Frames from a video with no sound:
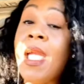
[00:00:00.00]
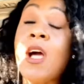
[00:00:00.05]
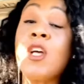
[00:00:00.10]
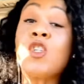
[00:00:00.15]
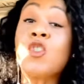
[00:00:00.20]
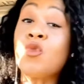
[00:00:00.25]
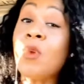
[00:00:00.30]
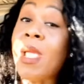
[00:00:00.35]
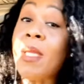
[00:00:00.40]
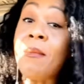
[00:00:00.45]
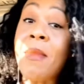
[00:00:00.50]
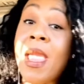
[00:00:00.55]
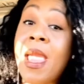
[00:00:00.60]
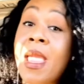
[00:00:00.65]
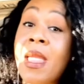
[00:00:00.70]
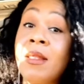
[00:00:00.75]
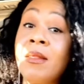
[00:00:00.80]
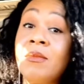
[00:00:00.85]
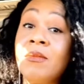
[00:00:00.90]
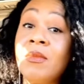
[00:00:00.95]
straight
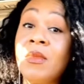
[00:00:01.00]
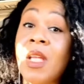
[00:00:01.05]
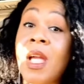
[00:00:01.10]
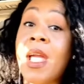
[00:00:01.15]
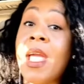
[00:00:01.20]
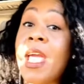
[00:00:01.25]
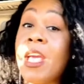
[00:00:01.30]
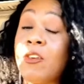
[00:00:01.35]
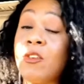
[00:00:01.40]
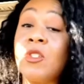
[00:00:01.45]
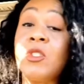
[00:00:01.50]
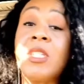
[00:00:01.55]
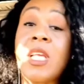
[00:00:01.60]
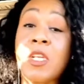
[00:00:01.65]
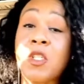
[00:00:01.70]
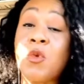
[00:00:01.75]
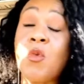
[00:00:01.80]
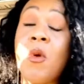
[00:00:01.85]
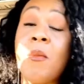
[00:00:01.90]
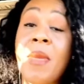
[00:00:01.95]
man, a
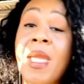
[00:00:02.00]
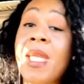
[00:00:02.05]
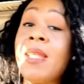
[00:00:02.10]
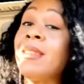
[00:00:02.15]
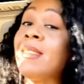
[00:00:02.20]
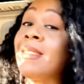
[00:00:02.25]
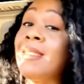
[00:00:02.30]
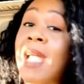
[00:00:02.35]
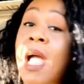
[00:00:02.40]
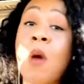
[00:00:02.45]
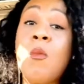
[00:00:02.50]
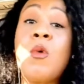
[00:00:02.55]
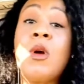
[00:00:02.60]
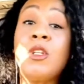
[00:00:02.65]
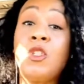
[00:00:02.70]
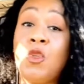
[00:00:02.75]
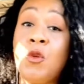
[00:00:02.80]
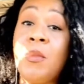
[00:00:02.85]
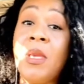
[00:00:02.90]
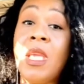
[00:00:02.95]
heterosexual man does not
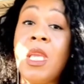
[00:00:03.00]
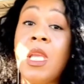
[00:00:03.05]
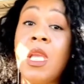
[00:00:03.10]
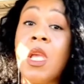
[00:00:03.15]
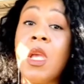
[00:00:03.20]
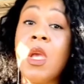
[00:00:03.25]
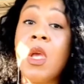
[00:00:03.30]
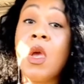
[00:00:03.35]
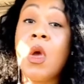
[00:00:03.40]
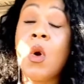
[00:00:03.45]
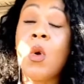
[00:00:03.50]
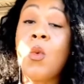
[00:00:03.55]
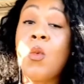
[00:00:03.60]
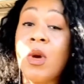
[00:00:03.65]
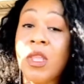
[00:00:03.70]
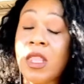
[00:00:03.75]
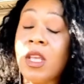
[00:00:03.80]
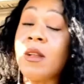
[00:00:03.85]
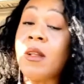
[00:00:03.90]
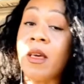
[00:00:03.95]
want to be
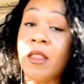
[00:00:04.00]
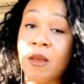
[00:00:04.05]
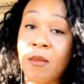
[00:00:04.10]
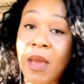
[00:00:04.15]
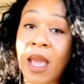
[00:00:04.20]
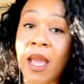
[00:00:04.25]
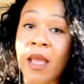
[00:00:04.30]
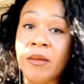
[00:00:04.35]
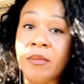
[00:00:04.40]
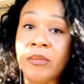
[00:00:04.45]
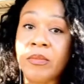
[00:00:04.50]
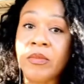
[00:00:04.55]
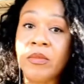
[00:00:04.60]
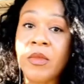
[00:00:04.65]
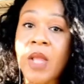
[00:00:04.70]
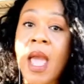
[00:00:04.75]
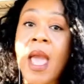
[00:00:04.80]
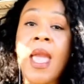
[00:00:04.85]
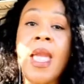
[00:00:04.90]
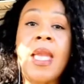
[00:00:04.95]
with another man.
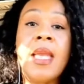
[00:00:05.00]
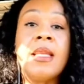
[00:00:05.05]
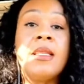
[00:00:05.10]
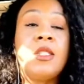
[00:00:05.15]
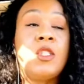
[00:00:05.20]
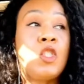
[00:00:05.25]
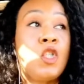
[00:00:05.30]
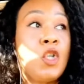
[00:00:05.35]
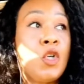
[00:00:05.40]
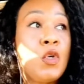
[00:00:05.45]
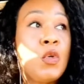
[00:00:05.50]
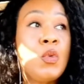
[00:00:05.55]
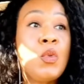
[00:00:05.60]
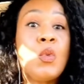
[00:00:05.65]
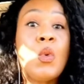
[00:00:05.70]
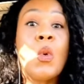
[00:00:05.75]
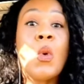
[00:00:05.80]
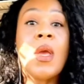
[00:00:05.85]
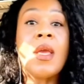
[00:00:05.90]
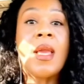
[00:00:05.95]
And
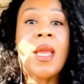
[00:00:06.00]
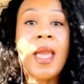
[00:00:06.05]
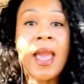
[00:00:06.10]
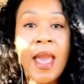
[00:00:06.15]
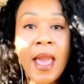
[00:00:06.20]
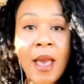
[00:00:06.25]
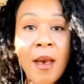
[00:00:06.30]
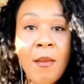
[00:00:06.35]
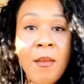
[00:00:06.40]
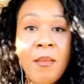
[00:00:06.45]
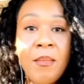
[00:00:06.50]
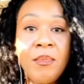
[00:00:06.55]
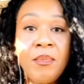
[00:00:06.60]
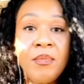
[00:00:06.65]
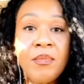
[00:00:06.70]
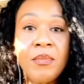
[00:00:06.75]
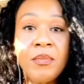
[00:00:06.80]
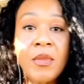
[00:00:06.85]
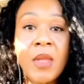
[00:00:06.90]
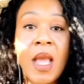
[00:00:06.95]
to him,
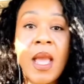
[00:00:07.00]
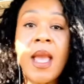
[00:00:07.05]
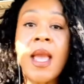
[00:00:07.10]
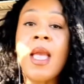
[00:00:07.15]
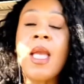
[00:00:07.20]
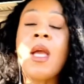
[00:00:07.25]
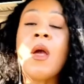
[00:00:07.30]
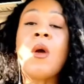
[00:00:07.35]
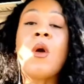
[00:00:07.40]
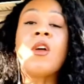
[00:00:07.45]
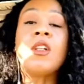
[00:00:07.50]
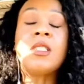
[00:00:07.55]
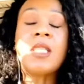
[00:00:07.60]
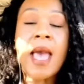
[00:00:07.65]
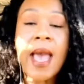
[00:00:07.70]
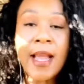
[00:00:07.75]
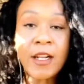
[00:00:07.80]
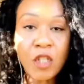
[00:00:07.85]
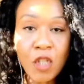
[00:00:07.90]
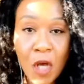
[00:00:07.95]

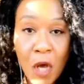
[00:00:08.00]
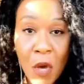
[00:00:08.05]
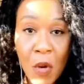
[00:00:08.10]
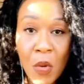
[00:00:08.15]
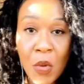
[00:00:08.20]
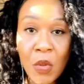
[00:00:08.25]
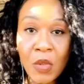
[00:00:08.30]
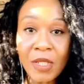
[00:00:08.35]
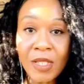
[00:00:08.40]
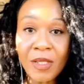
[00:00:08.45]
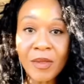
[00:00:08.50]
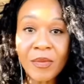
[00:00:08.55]
tattoos,